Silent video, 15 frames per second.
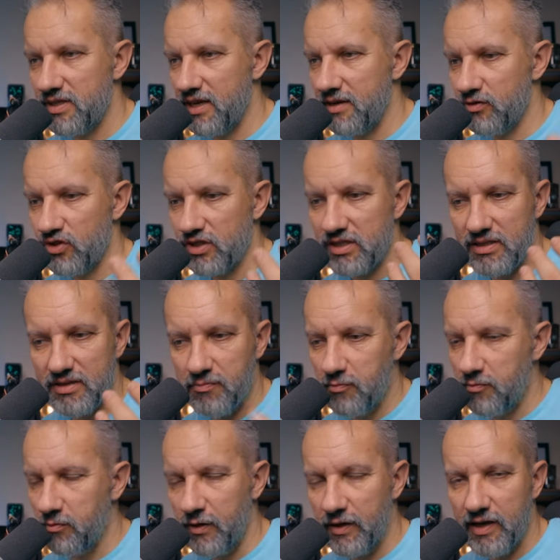I'm just
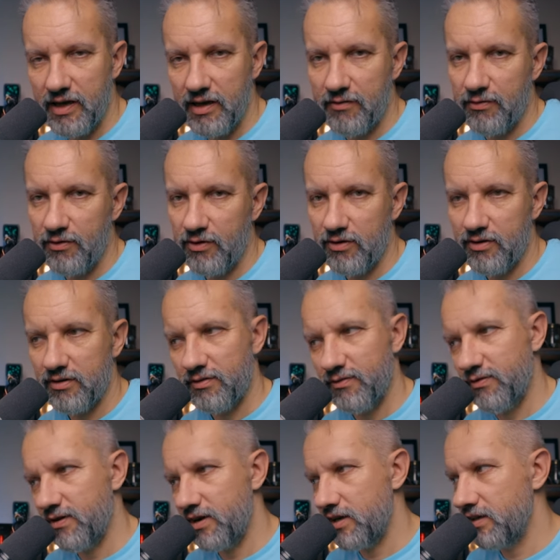playing for
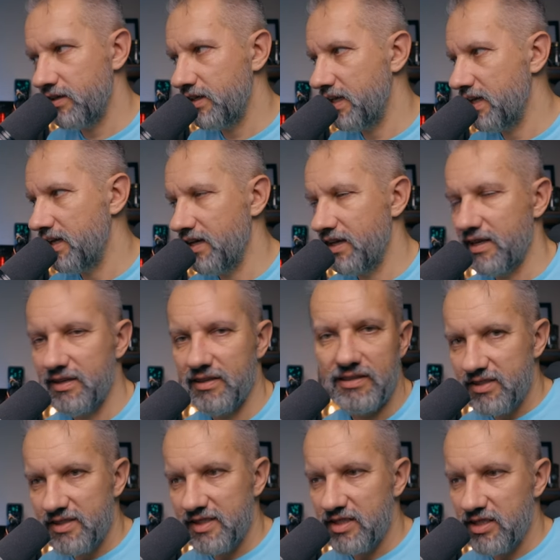fun and
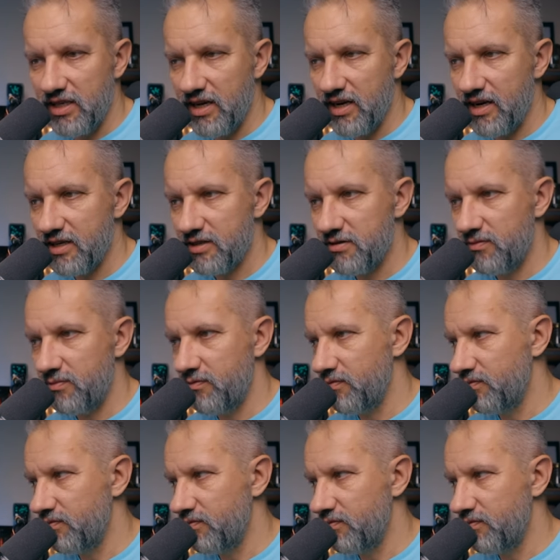60 hertz